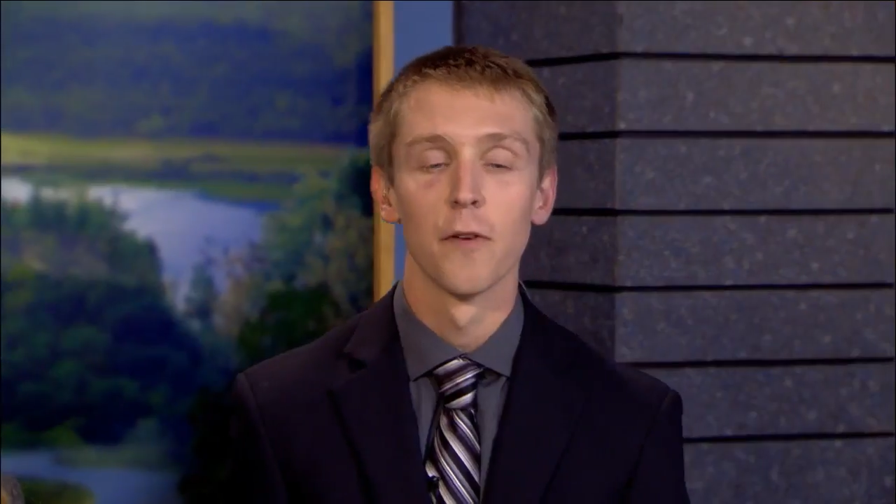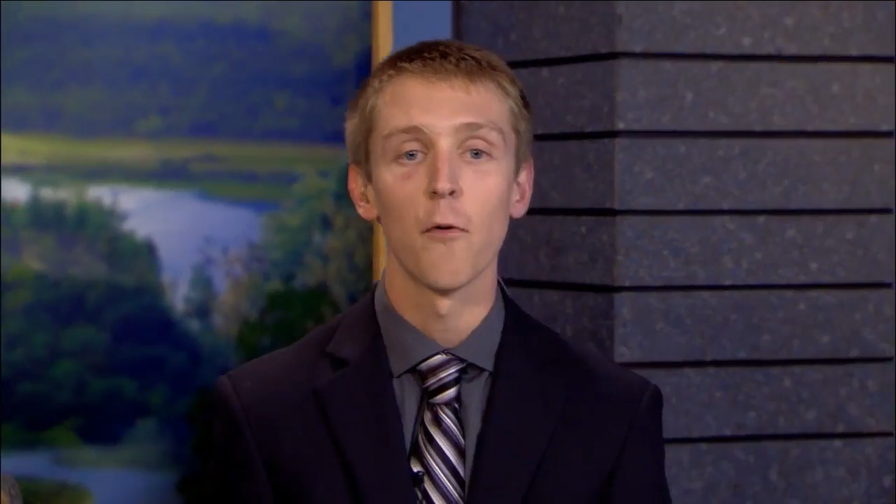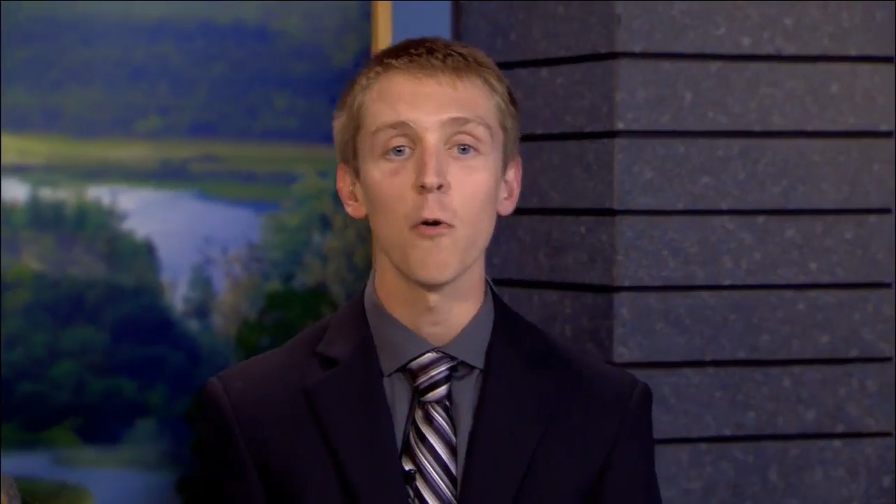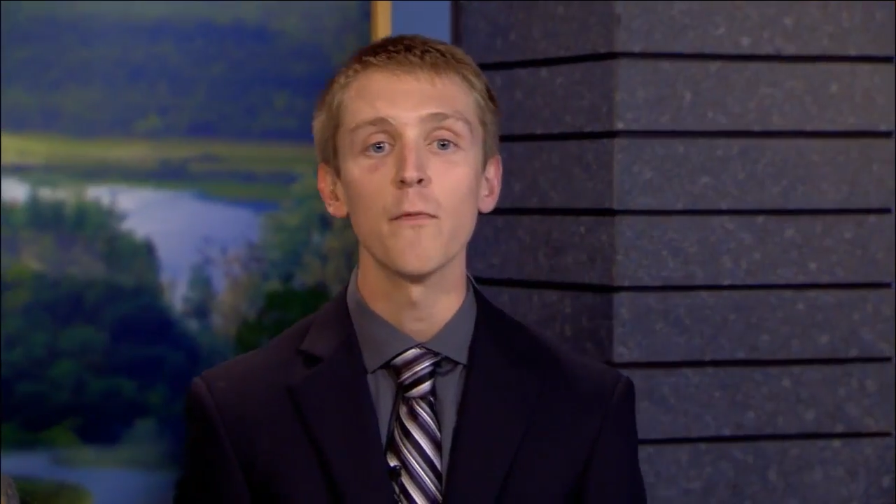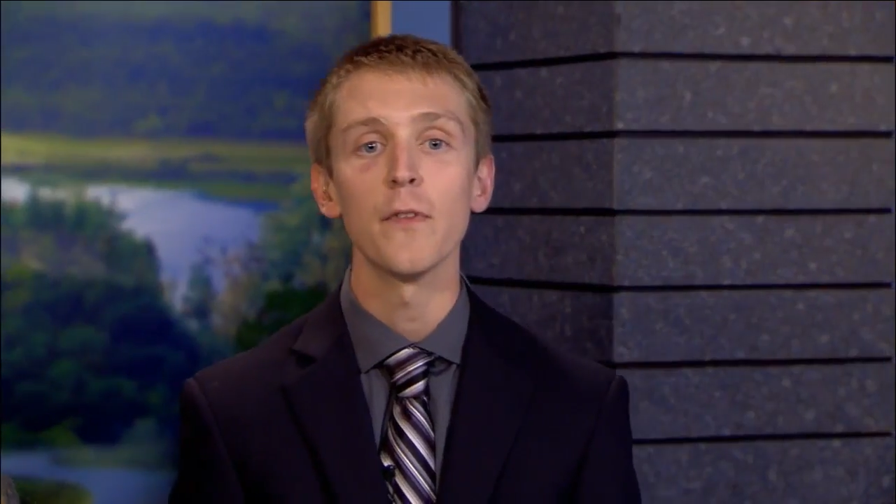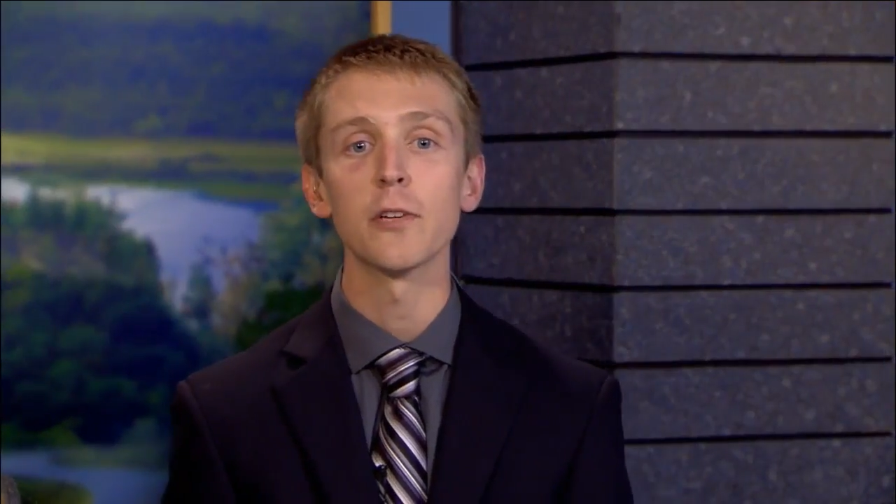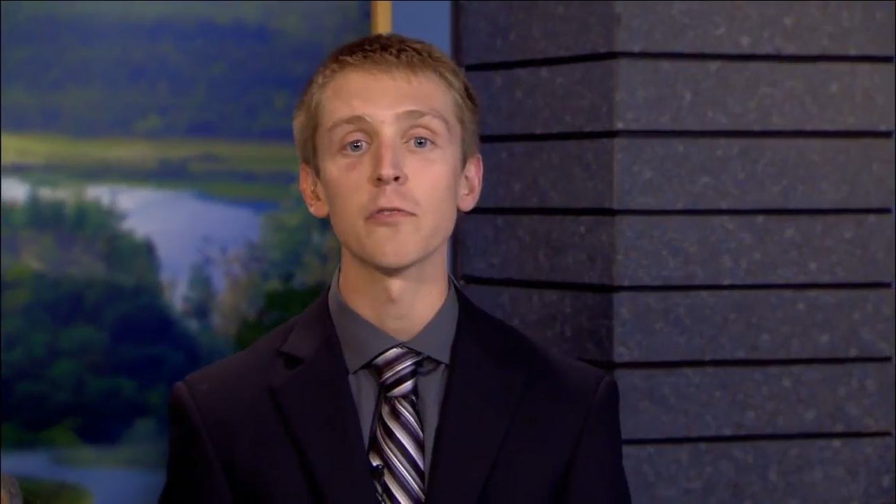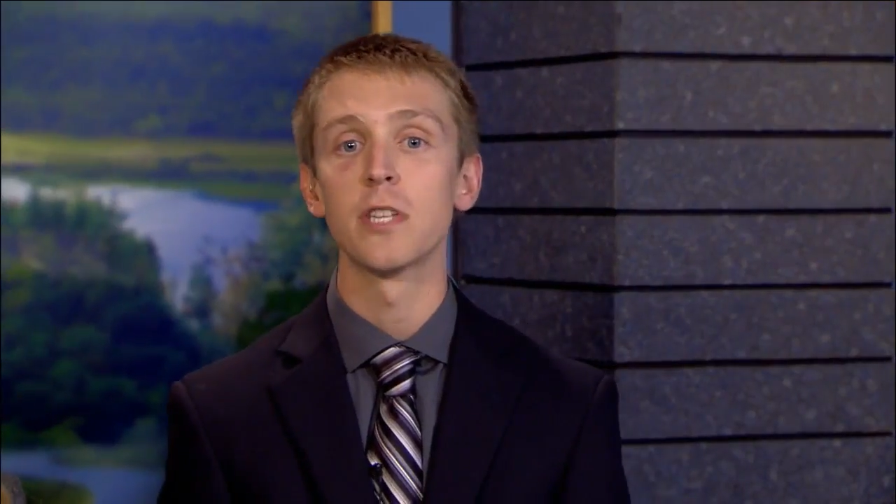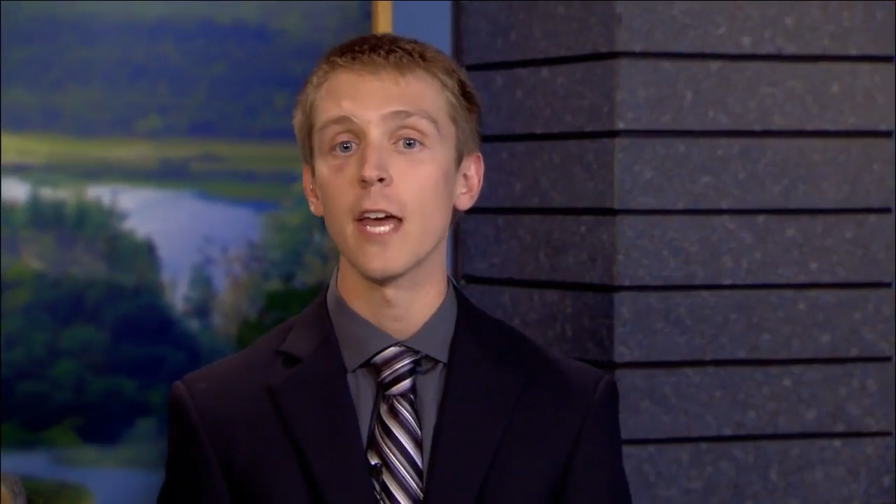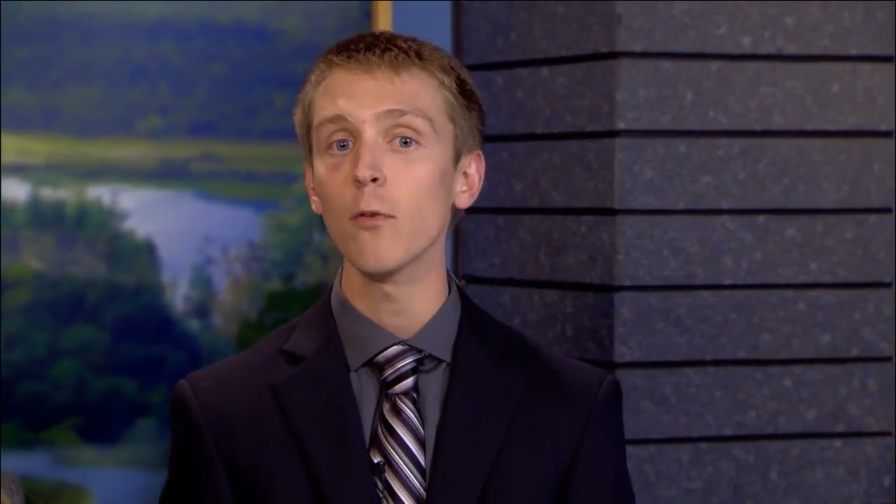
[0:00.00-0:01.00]
The forum
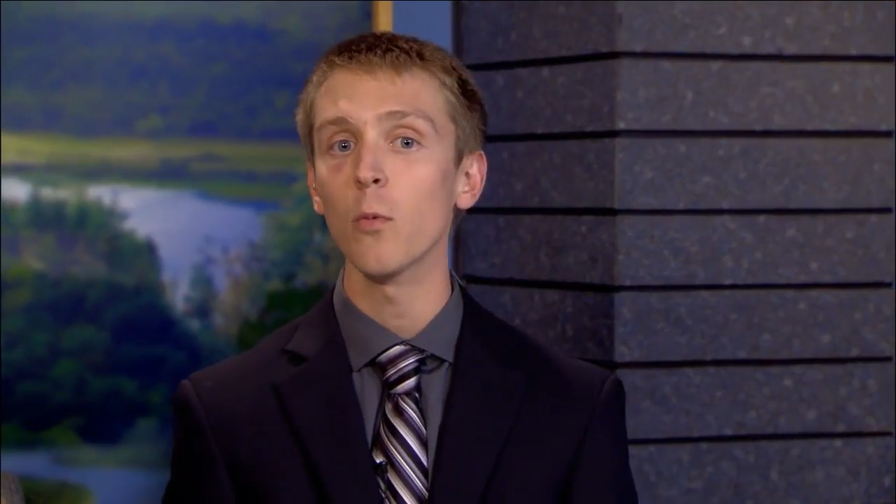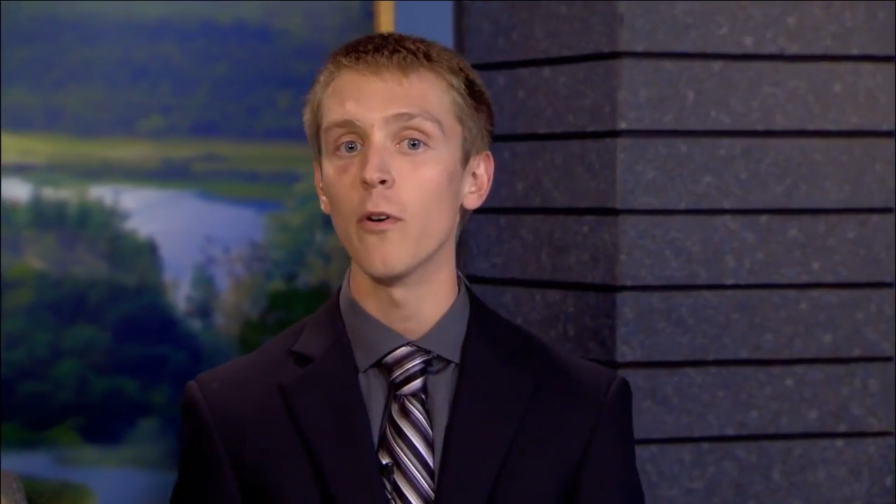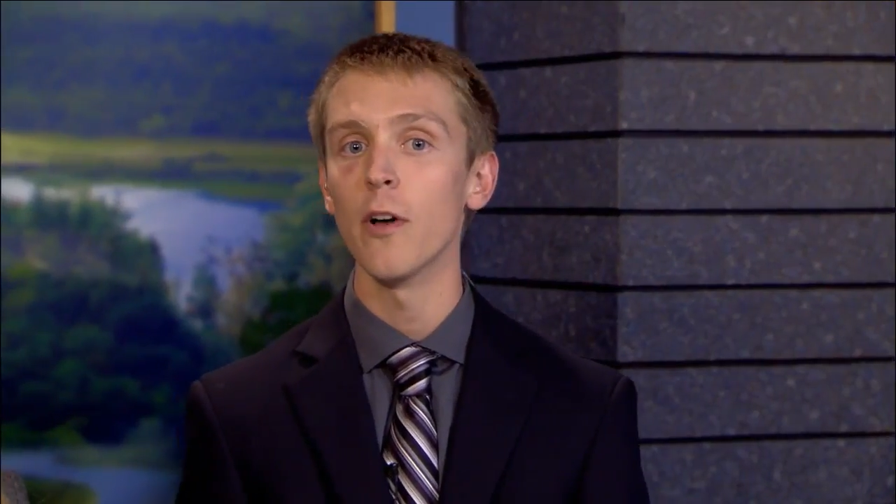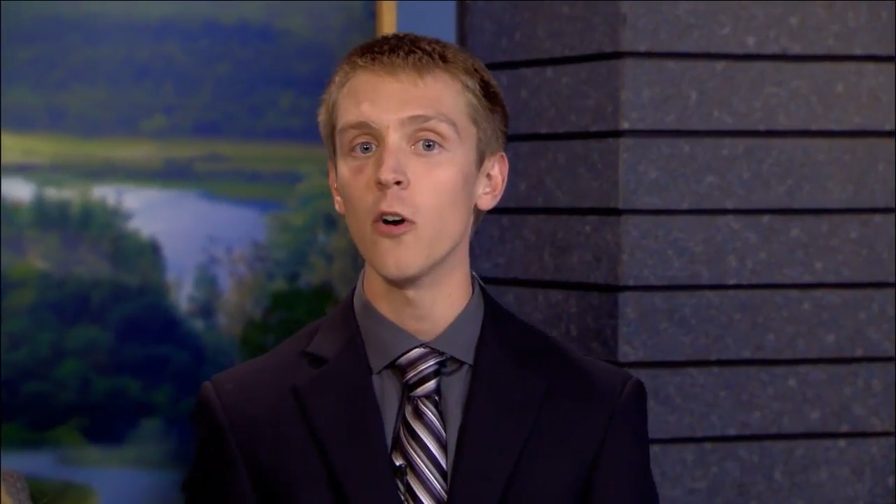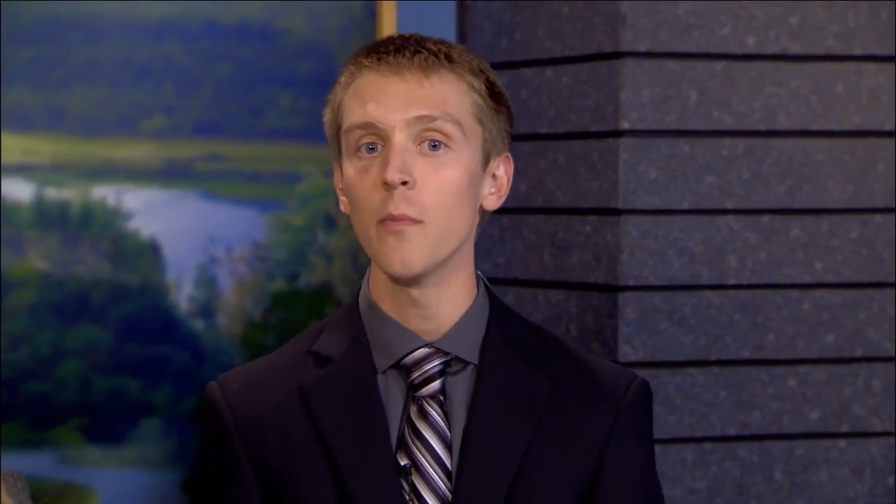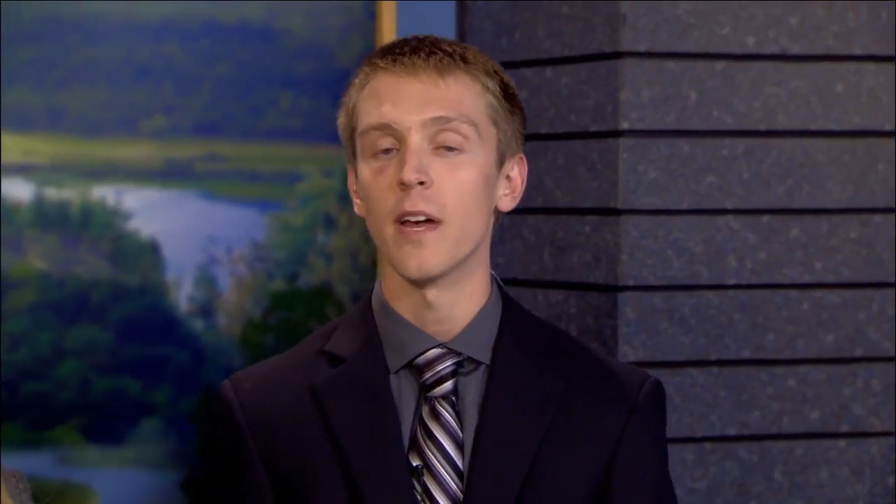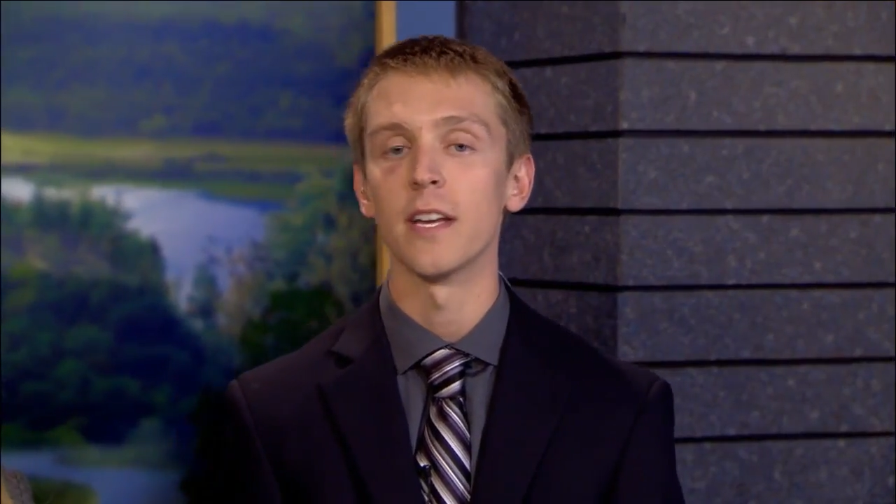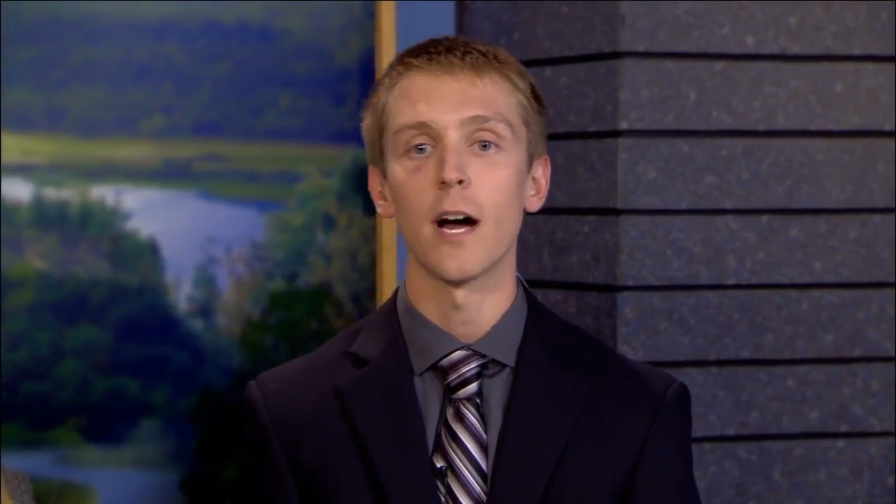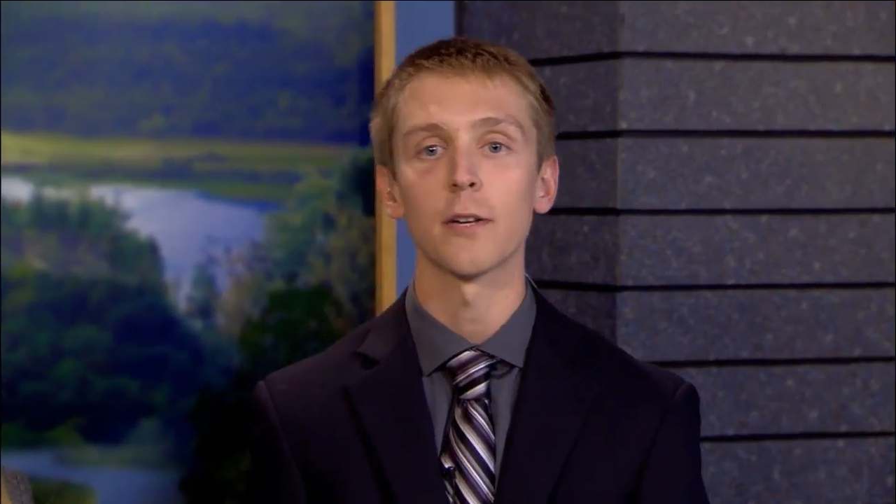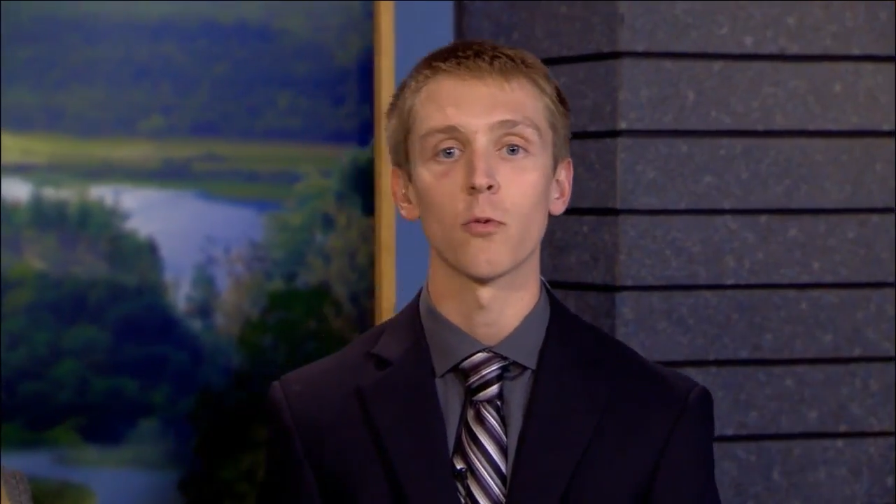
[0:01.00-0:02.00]
features David Wilhelm
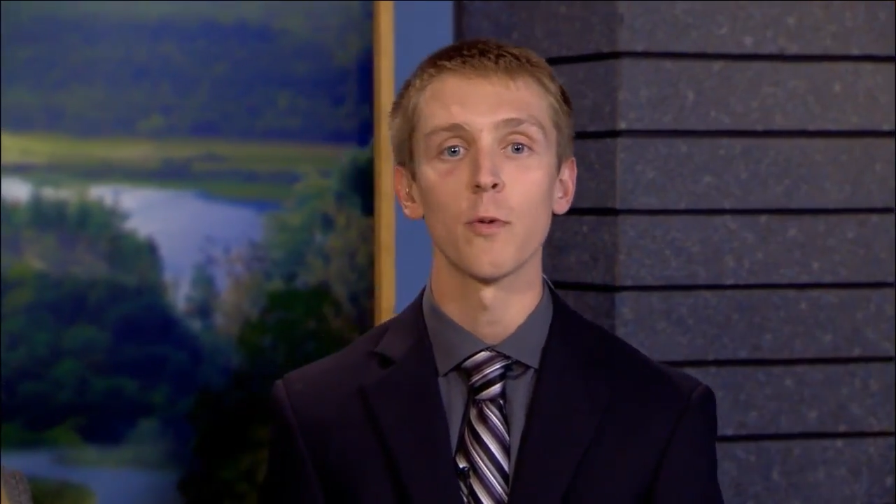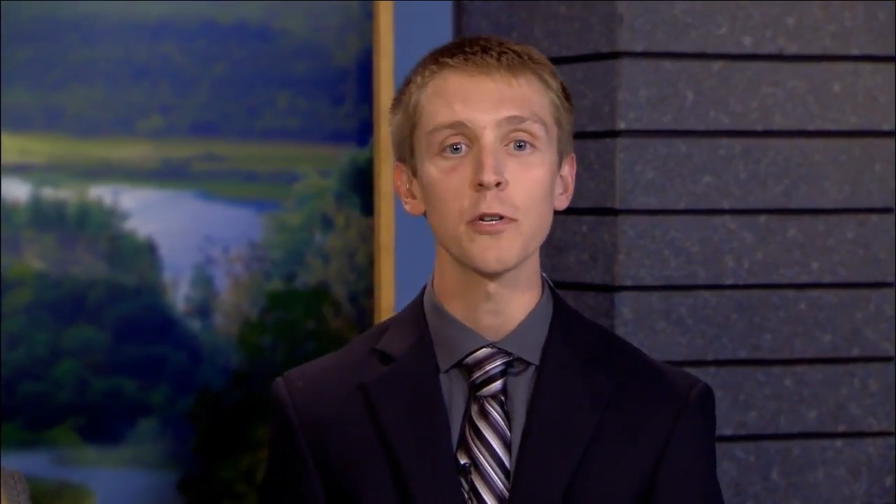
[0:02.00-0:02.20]
and Dr.